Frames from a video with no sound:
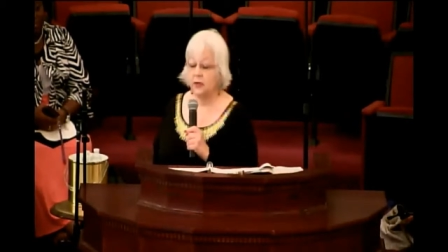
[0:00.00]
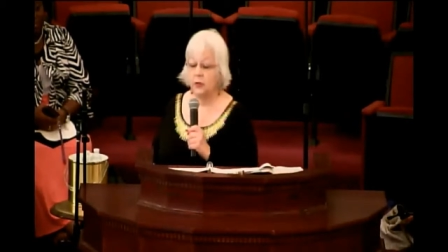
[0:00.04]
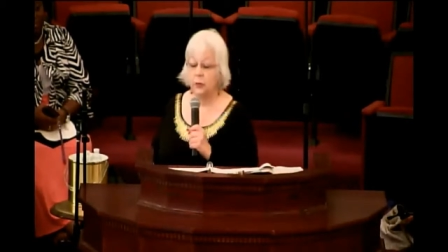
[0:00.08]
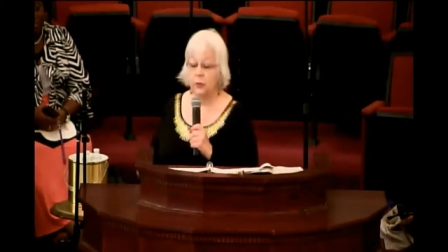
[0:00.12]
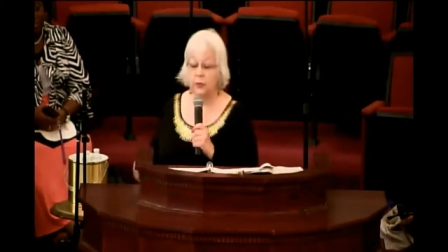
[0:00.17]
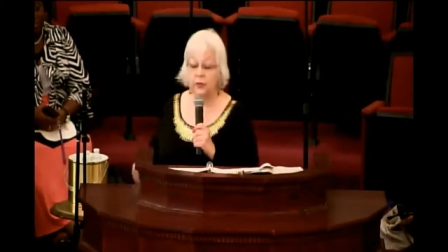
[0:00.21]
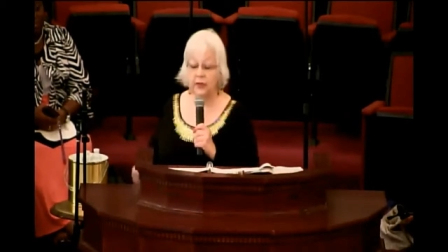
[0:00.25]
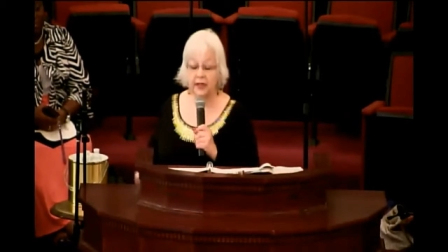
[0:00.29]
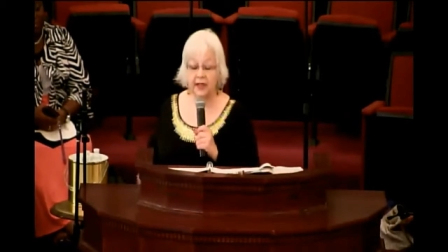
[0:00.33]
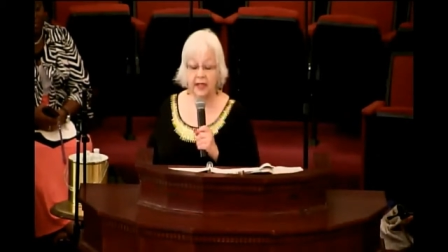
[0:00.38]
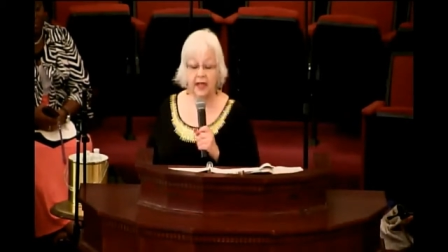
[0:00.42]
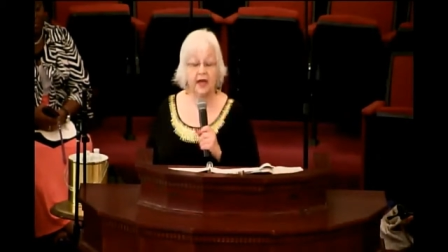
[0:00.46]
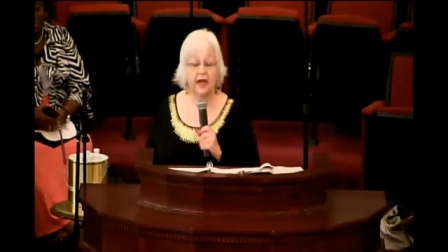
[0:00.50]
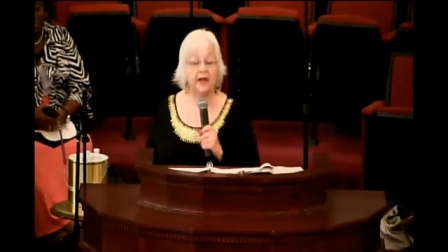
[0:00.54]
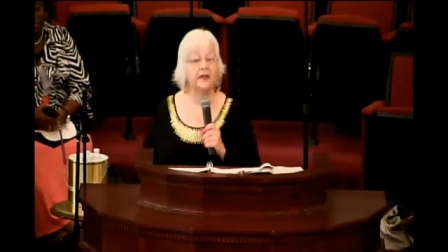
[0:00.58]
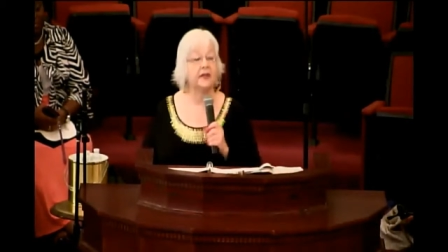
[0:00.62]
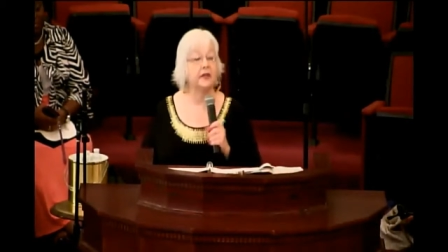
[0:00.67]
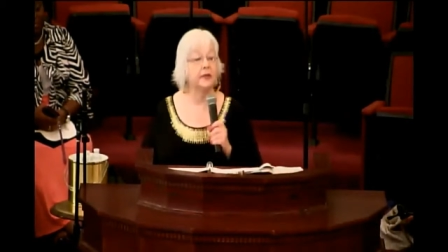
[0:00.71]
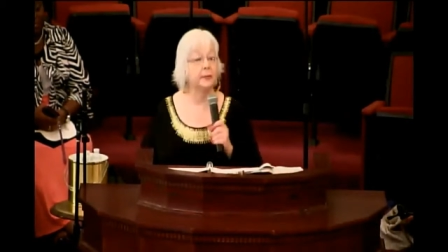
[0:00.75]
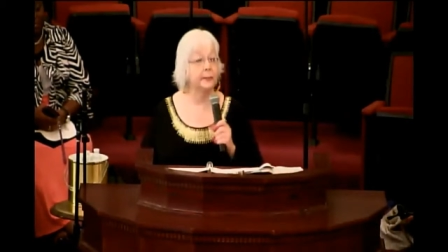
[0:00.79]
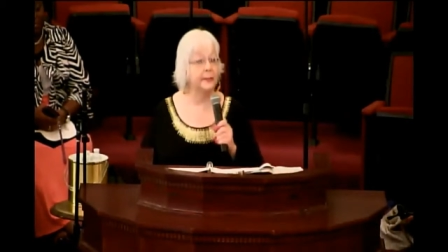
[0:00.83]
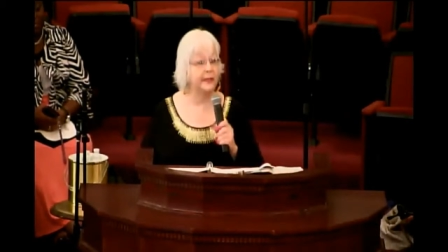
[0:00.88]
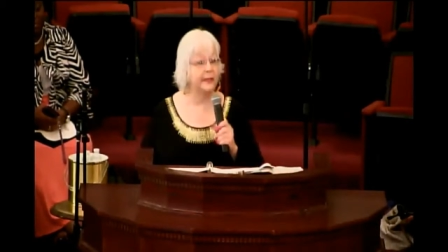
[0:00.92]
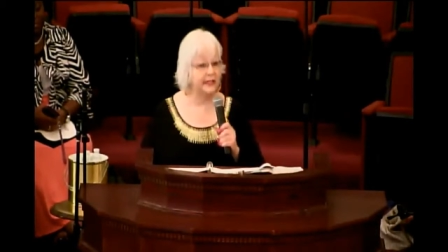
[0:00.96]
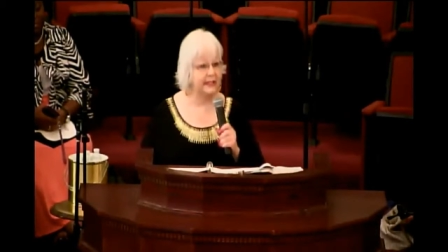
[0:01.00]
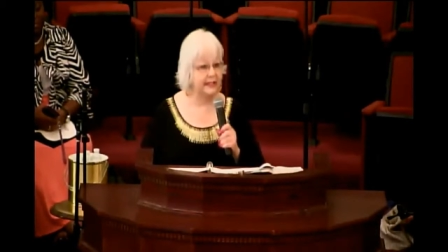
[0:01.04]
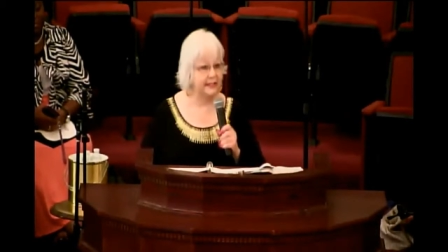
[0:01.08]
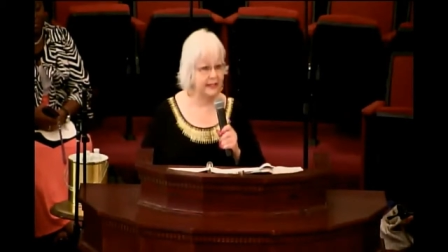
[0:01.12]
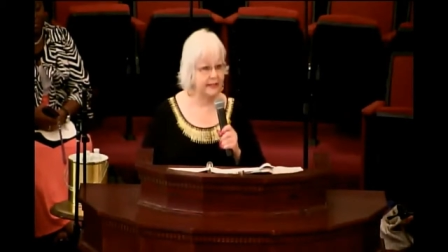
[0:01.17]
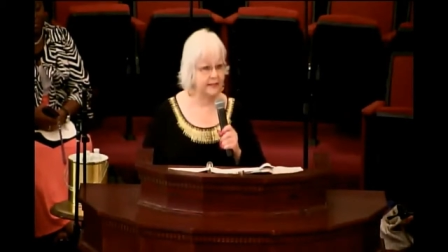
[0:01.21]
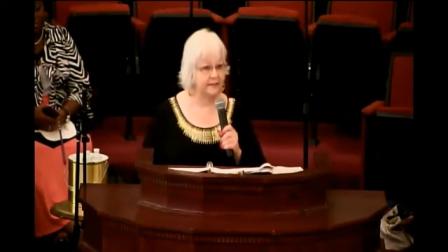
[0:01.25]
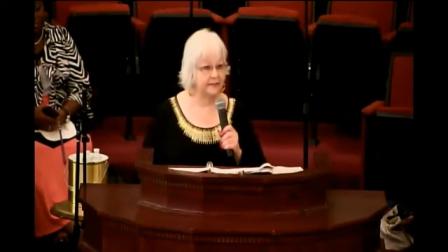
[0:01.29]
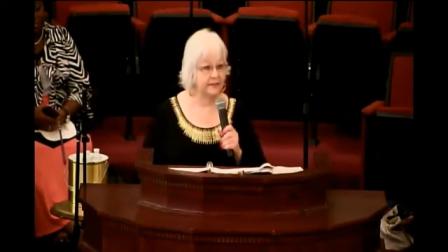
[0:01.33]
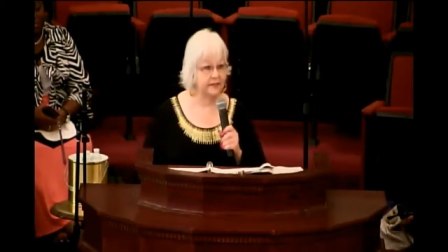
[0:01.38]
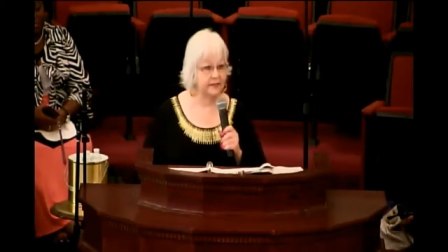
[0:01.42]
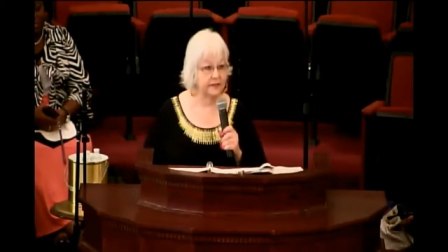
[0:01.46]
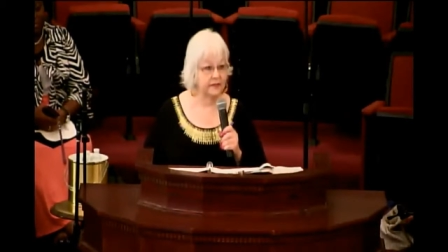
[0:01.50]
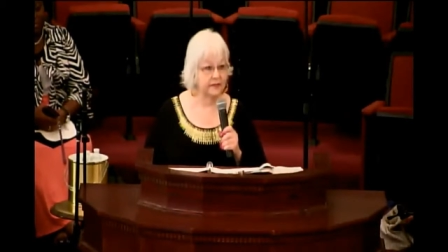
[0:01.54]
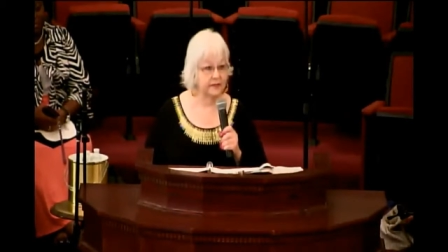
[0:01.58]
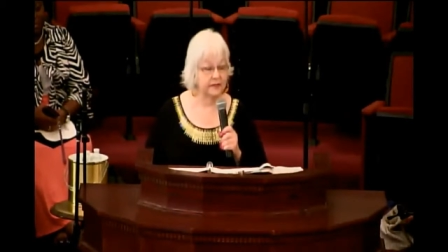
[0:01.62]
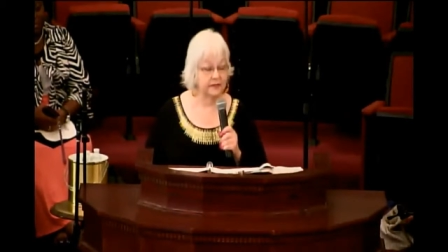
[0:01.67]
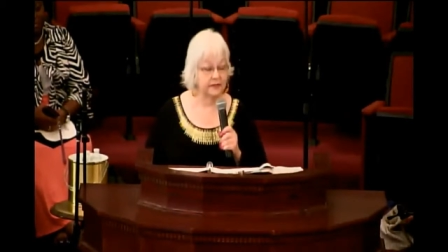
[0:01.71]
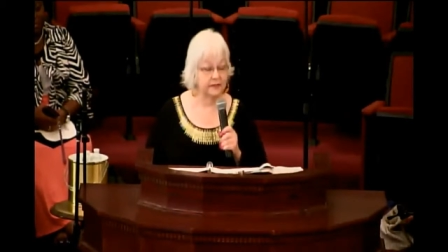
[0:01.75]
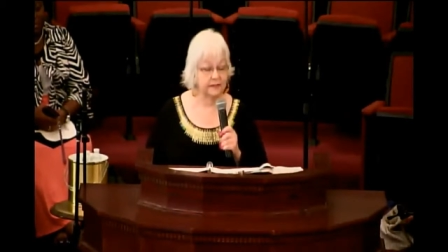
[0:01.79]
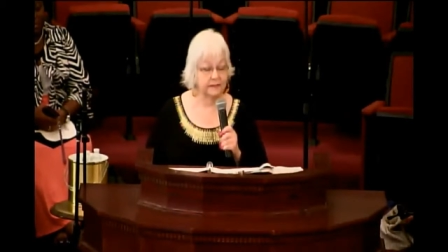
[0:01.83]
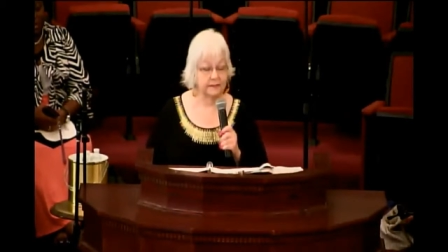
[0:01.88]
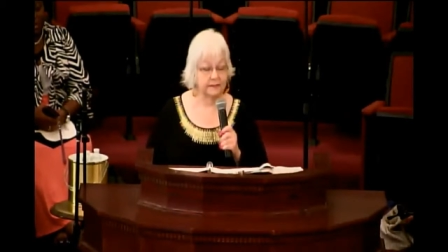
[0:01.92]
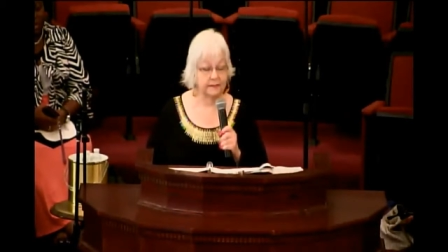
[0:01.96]
with other
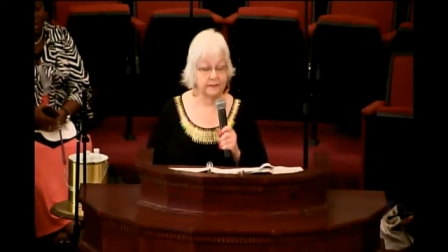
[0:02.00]
believers.